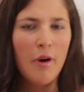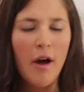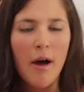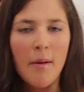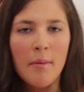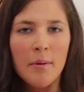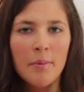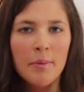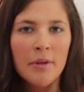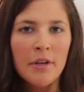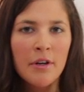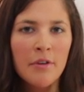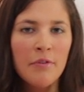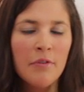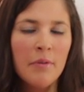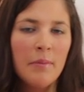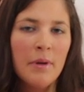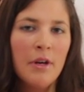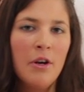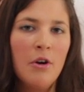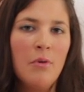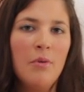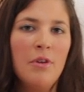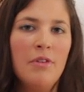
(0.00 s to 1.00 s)
probably are
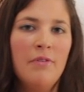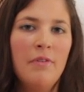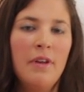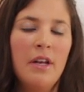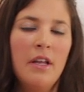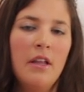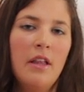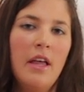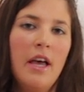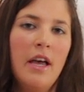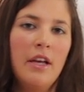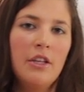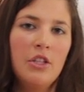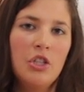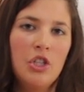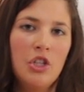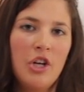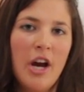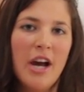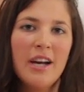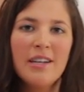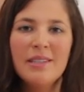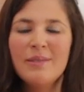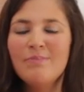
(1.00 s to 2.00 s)
familiar with vanilla
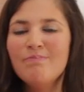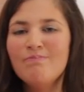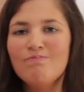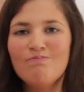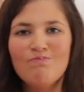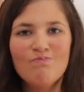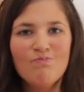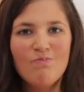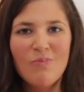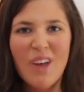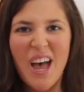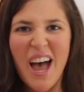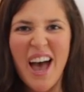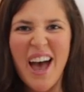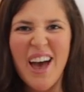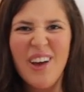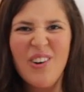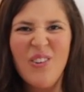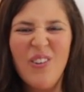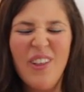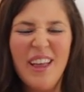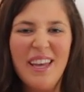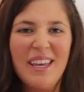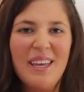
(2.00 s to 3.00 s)
extract.
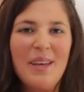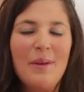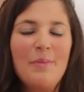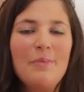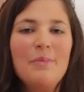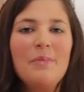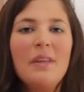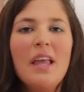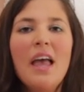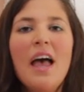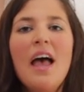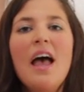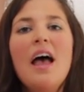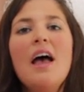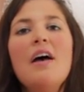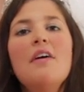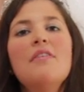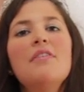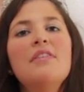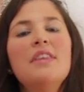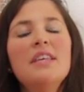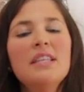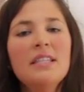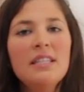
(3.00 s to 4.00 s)
I don't like it.
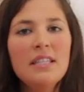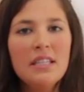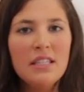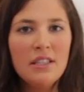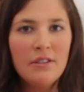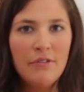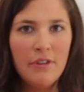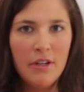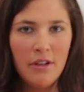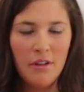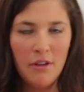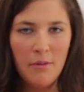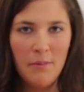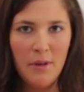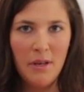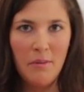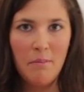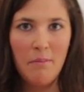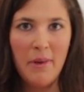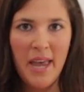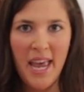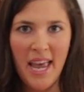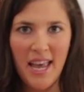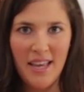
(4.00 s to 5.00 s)
This is vanilla
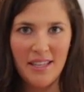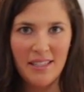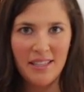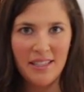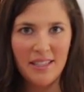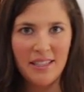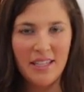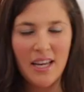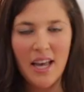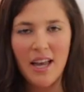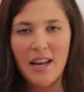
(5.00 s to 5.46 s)
bean paste,